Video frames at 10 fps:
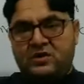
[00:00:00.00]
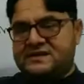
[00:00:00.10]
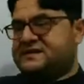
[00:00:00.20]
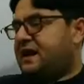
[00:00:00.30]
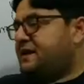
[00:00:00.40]

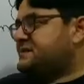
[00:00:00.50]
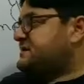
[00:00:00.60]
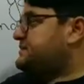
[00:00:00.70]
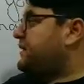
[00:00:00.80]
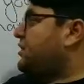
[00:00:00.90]
the
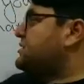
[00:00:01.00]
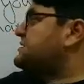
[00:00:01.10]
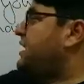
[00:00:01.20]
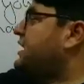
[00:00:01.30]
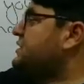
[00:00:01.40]
sentences
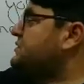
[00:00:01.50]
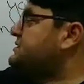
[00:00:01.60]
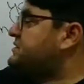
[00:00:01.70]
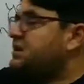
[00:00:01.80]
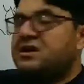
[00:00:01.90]
because I
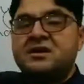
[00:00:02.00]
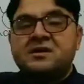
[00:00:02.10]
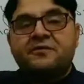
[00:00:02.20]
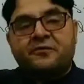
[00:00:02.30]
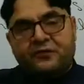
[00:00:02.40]
used
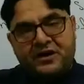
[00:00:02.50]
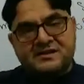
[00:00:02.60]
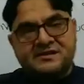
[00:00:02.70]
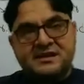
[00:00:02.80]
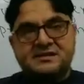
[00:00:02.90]

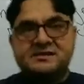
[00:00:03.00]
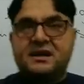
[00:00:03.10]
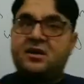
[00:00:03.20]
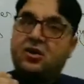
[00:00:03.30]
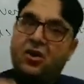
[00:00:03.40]
phrases
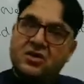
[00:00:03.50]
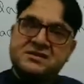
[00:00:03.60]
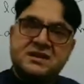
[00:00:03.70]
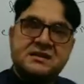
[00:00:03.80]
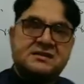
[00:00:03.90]
and
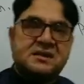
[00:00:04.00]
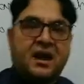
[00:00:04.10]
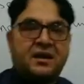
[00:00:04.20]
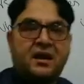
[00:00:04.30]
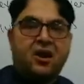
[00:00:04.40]
clauses
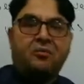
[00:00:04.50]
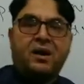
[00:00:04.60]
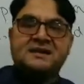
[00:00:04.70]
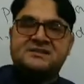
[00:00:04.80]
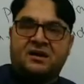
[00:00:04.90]
and now
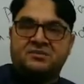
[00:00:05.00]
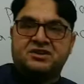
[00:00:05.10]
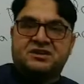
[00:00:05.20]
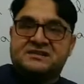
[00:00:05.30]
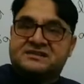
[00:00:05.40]
my
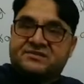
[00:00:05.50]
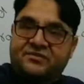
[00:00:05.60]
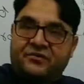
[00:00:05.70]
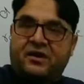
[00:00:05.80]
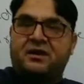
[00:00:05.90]
subject is
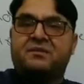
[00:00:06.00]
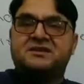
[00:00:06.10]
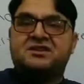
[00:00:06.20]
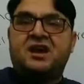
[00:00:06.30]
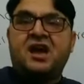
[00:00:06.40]
very
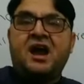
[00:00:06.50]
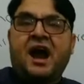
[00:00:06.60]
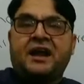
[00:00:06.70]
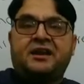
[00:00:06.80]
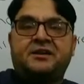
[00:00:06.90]
much
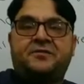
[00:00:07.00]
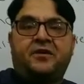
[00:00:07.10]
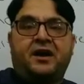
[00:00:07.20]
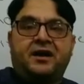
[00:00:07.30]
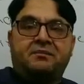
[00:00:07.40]

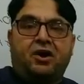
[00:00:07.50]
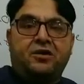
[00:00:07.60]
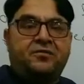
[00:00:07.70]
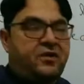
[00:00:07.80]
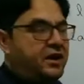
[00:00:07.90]
identified and
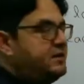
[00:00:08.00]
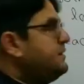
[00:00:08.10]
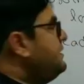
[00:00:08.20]
modified.